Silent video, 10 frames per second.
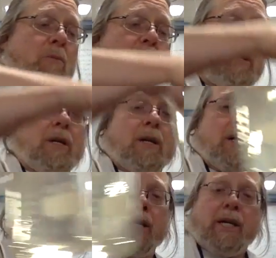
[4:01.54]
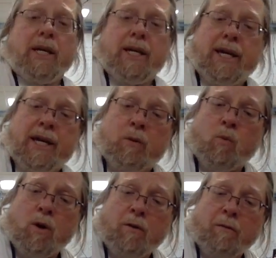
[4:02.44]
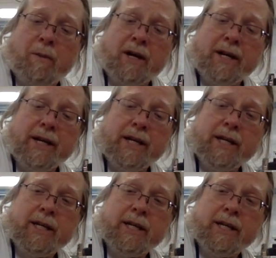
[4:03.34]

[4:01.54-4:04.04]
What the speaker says: when I add one of my